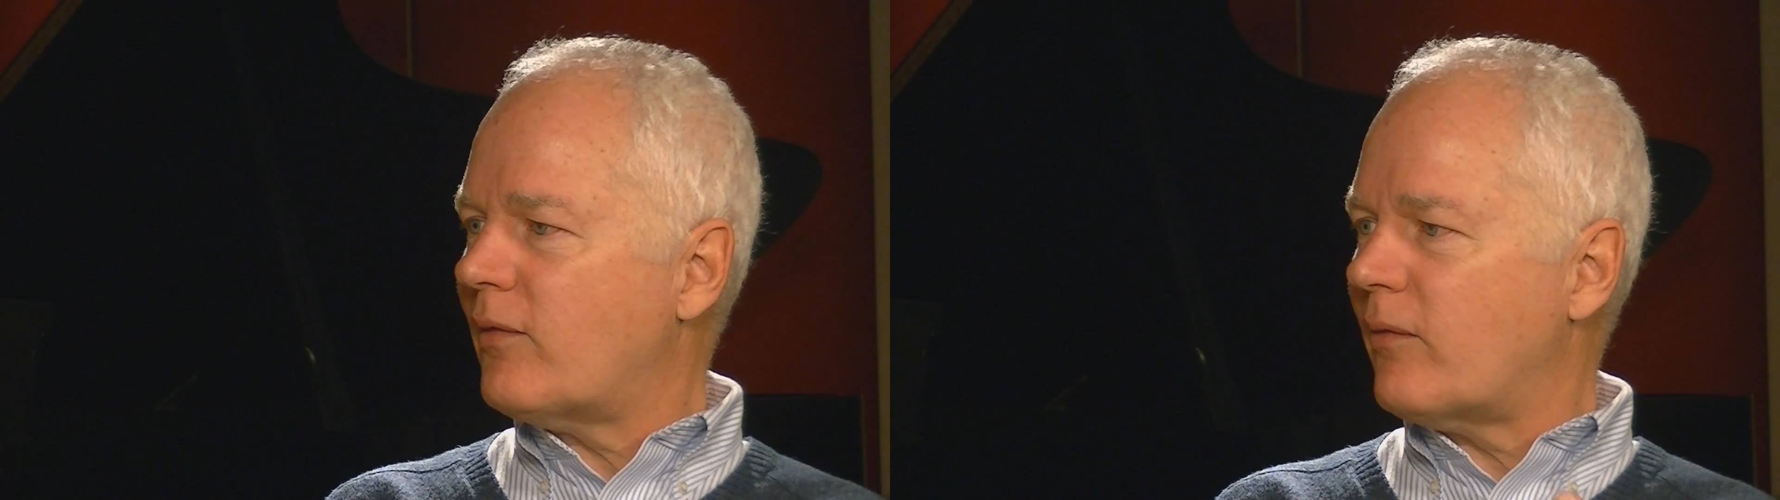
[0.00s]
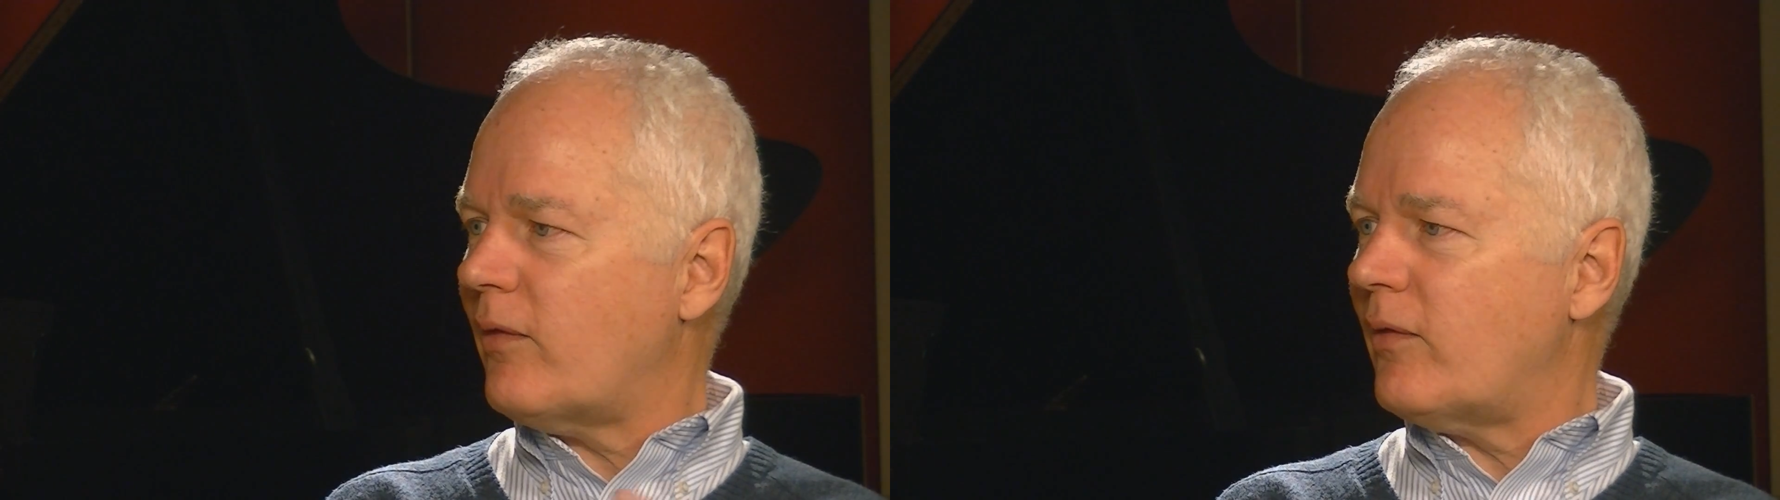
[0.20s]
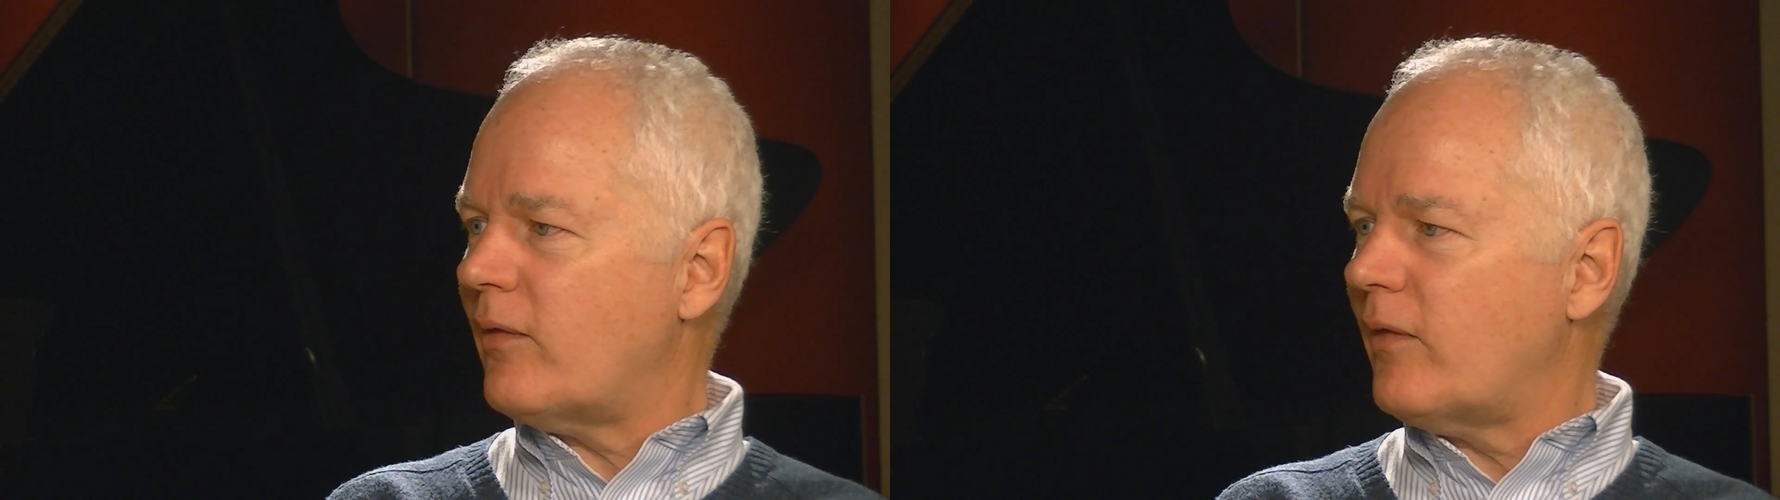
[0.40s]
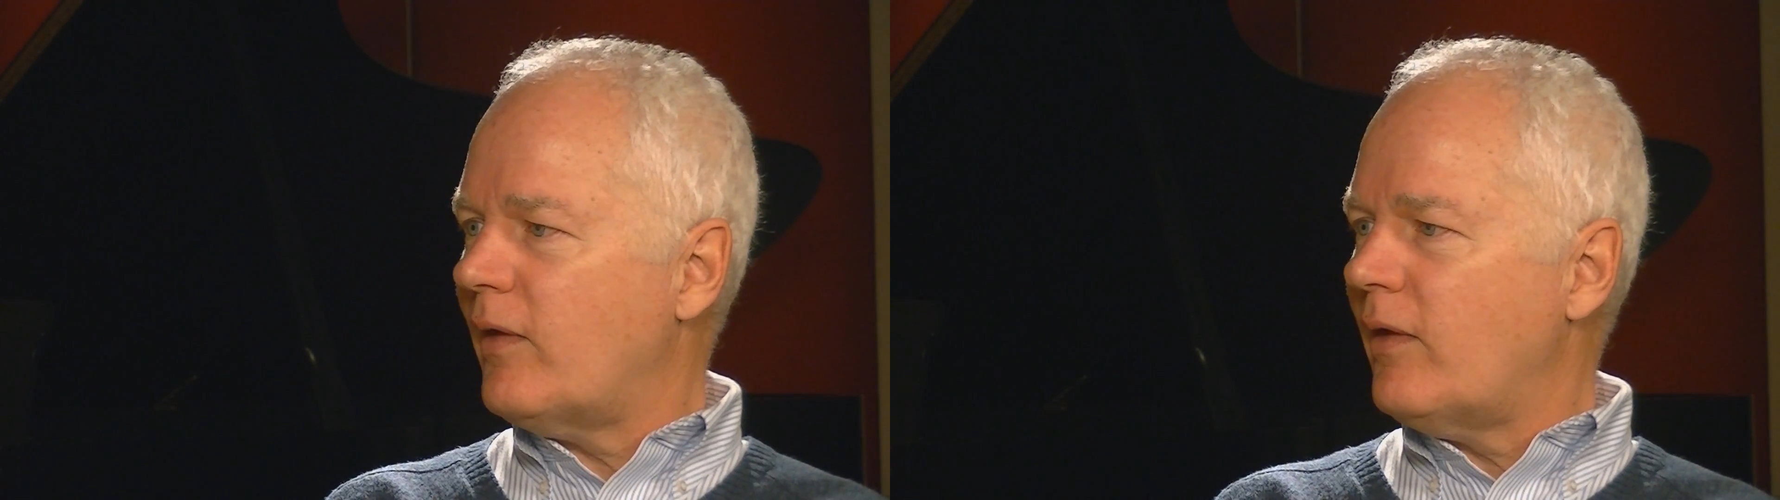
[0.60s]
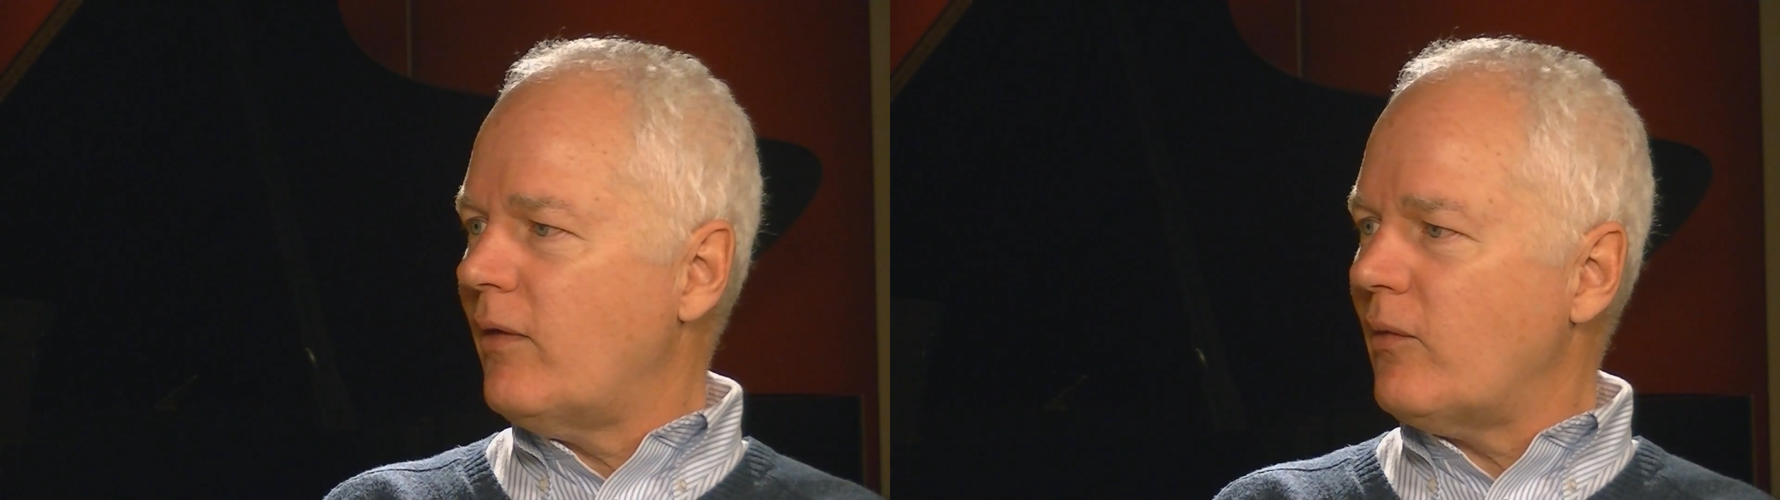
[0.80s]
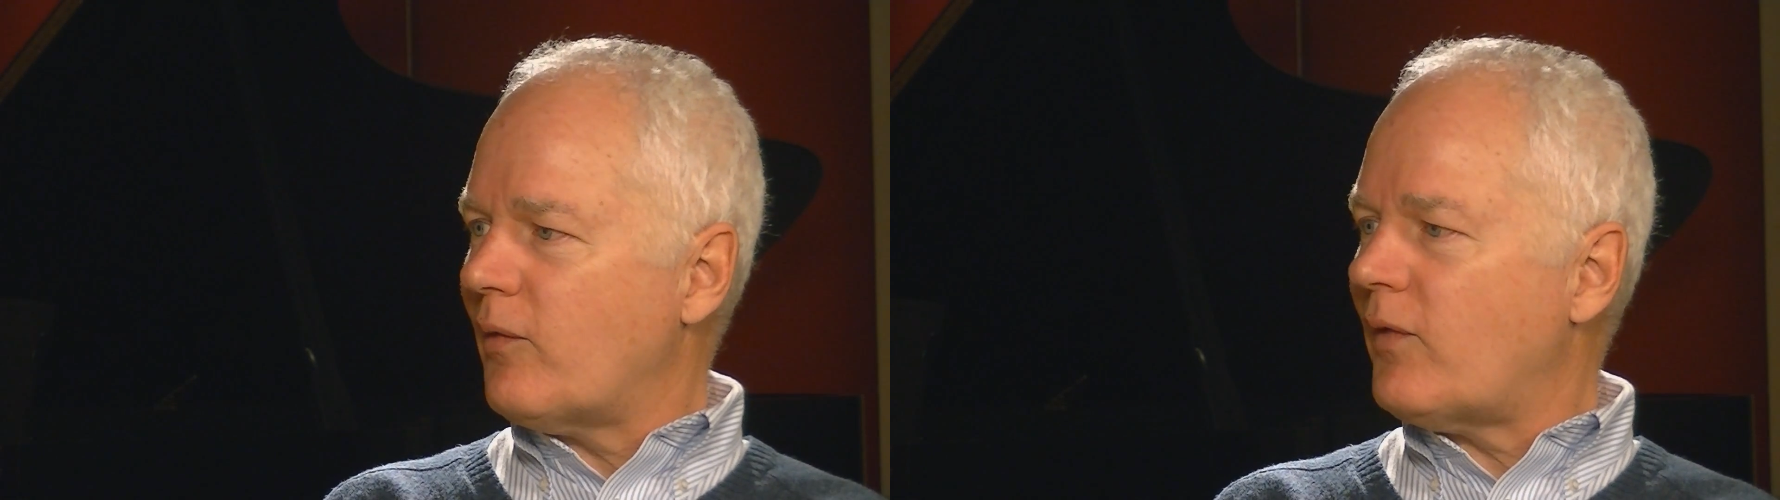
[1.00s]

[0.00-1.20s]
or you're